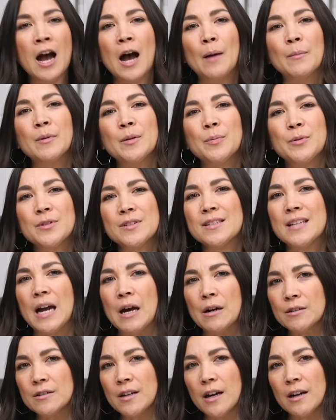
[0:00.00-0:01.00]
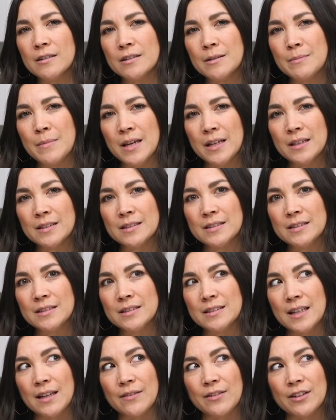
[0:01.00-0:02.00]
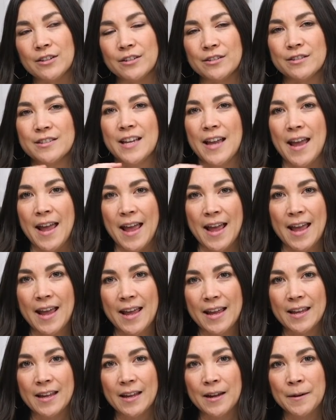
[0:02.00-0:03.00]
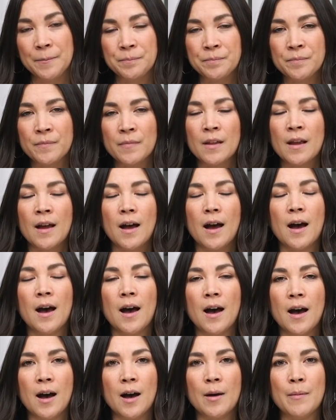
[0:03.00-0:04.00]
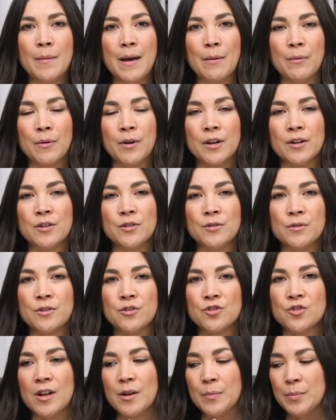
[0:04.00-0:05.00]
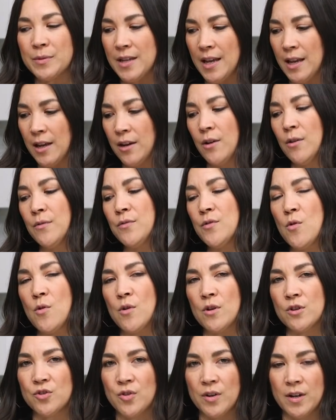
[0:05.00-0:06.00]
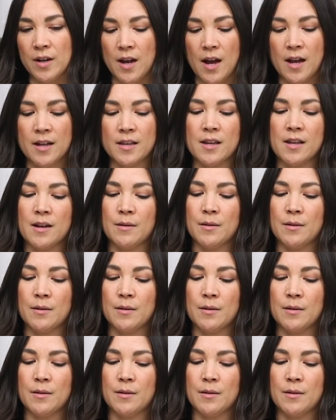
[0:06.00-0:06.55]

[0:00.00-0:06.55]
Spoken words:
I'm gonna put sauerkraut in the mix to give it a little tang, and we're gonna do the shredded potato, of course, shredded onion.